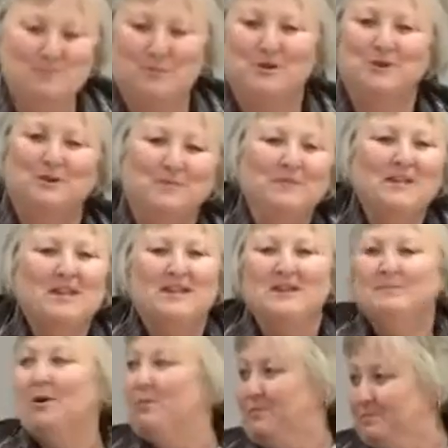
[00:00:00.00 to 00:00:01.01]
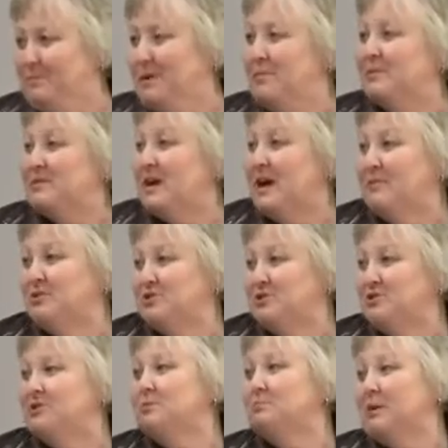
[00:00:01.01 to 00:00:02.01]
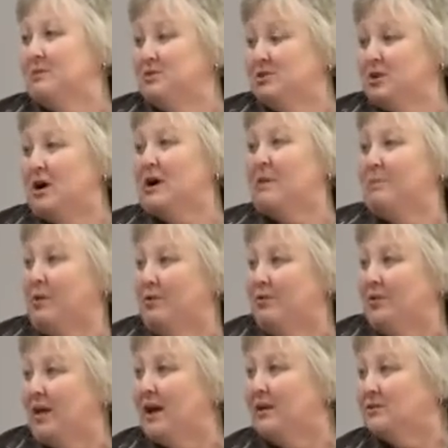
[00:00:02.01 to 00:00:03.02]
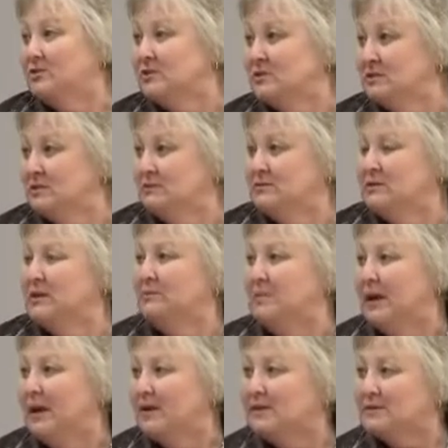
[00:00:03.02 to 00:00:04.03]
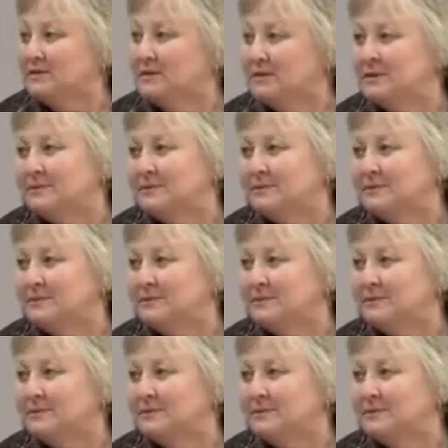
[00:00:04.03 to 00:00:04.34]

for you. But maybe Thomas, you can maybe talk about that, just a tidbit.